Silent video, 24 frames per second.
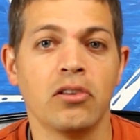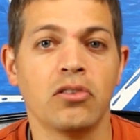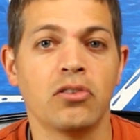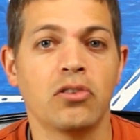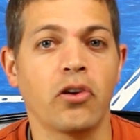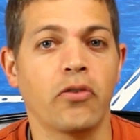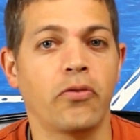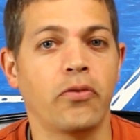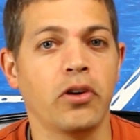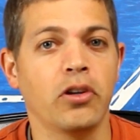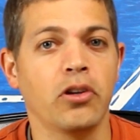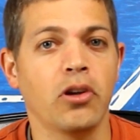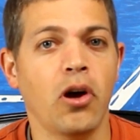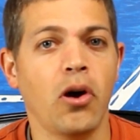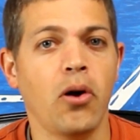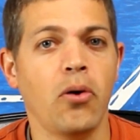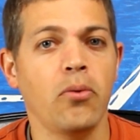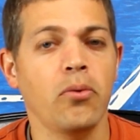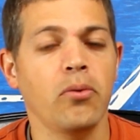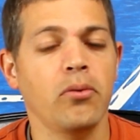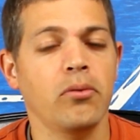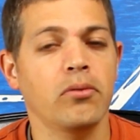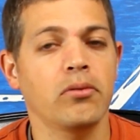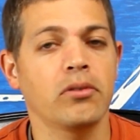So if we
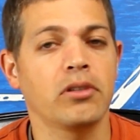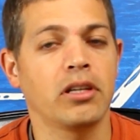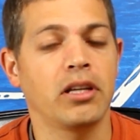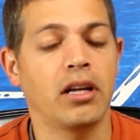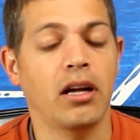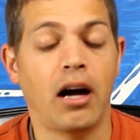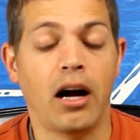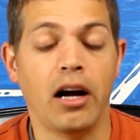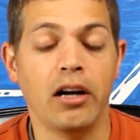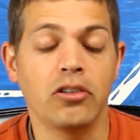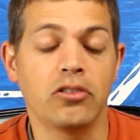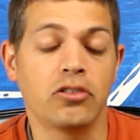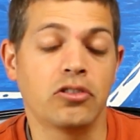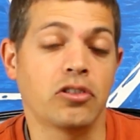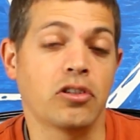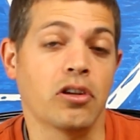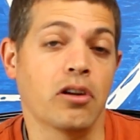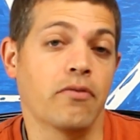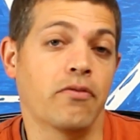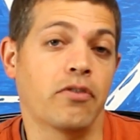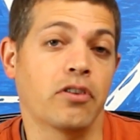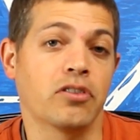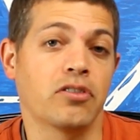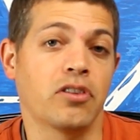know
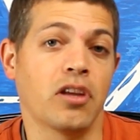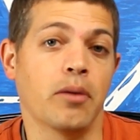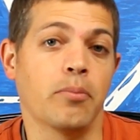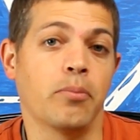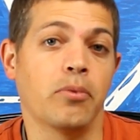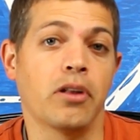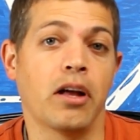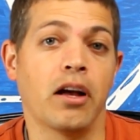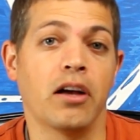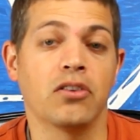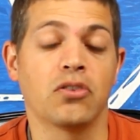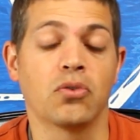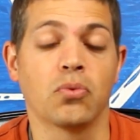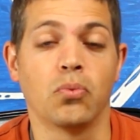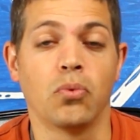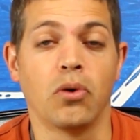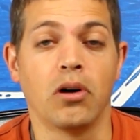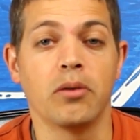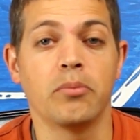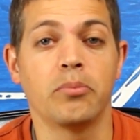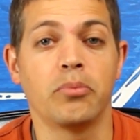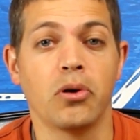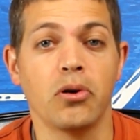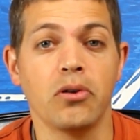hydrogen, for example, has
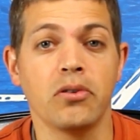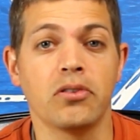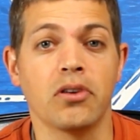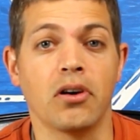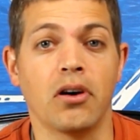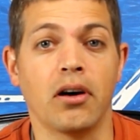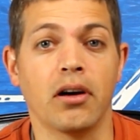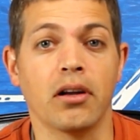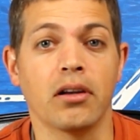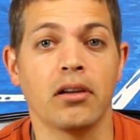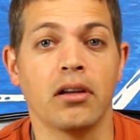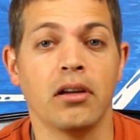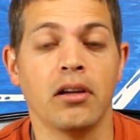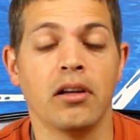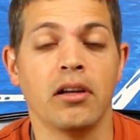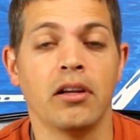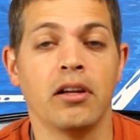1 proton,